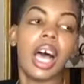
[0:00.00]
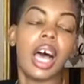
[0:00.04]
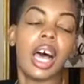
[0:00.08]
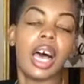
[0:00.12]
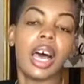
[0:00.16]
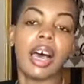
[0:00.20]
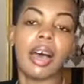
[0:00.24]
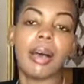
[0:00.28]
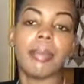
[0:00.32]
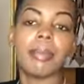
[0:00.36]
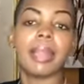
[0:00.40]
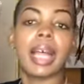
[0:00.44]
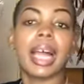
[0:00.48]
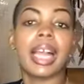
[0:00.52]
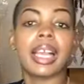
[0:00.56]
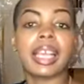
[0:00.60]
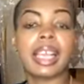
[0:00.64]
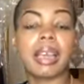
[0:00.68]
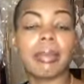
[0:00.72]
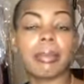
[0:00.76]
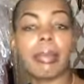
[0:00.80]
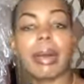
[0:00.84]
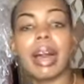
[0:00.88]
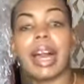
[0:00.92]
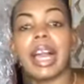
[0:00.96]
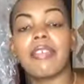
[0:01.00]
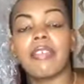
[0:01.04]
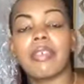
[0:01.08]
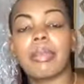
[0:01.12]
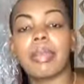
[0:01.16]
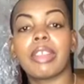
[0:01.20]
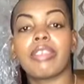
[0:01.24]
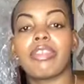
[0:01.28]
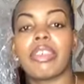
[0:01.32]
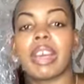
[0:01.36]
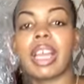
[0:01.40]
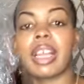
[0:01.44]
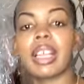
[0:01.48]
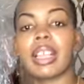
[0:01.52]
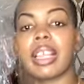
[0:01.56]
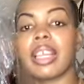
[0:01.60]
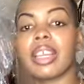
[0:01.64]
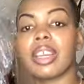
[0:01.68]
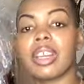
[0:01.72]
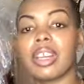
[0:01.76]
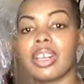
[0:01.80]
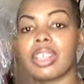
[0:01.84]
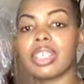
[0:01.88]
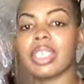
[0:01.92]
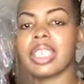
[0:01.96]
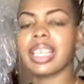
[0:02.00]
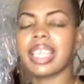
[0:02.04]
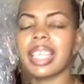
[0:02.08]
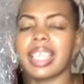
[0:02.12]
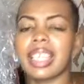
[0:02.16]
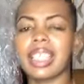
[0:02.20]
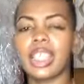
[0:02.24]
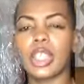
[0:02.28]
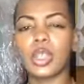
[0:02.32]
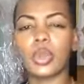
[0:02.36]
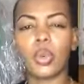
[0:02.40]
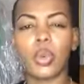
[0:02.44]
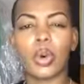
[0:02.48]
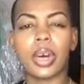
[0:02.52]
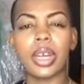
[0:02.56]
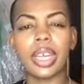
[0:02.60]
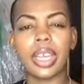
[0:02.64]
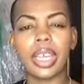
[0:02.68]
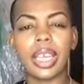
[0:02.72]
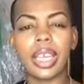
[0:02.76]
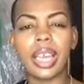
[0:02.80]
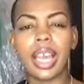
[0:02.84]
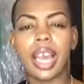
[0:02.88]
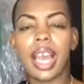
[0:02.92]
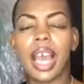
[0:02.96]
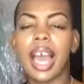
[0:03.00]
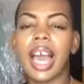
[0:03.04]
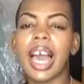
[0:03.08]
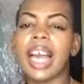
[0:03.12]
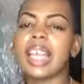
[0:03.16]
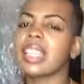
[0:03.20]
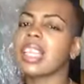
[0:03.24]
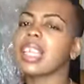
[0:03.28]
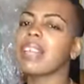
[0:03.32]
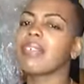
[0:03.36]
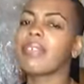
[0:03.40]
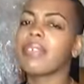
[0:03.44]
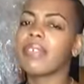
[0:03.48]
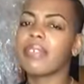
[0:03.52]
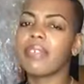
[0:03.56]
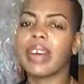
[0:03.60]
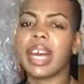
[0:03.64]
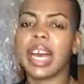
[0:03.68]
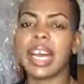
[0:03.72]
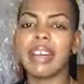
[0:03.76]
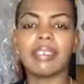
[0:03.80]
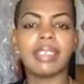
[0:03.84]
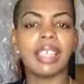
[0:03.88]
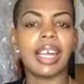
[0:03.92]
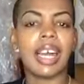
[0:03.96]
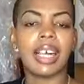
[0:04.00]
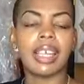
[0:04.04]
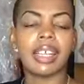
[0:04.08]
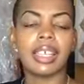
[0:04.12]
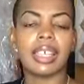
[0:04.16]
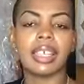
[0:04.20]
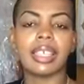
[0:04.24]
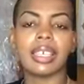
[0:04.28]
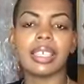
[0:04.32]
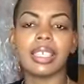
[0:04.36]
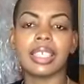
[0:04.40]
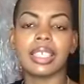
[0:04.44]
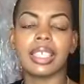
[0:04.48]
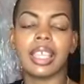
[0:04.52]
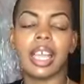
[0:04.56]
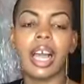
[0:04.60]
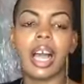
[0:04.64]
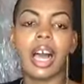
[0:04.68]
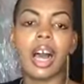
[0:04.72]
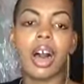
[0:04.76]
I get mine from the dry cleaners. I get 20, I think, for $5.